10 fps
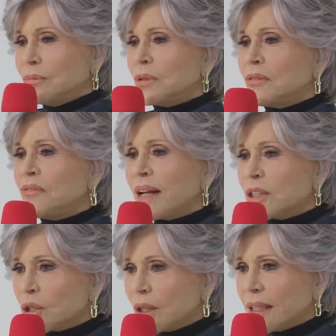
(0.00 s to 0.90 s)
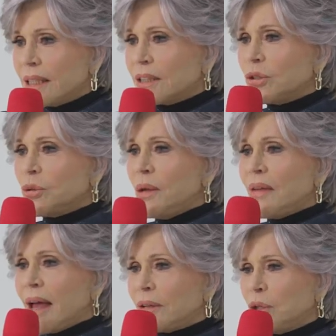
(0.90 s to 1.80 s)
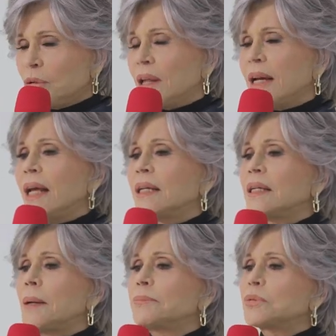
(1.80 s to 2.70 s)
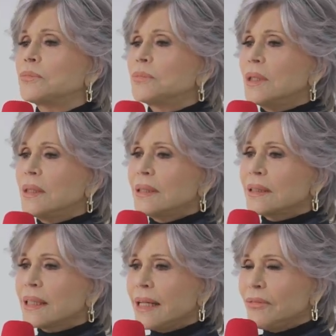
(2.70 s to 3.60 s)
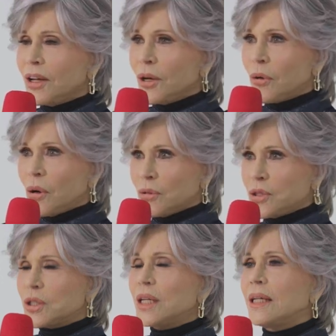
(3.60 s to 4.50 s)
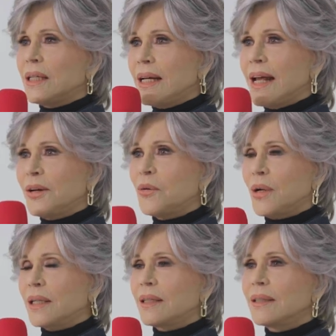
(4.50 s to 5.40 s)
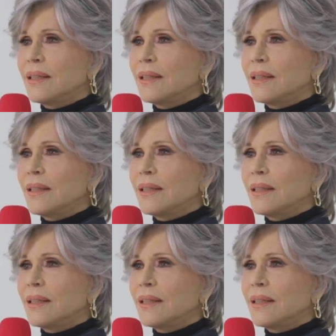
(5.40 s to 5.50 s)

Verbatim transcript: Eventually in doing that, you then end up leaving your own skin and entering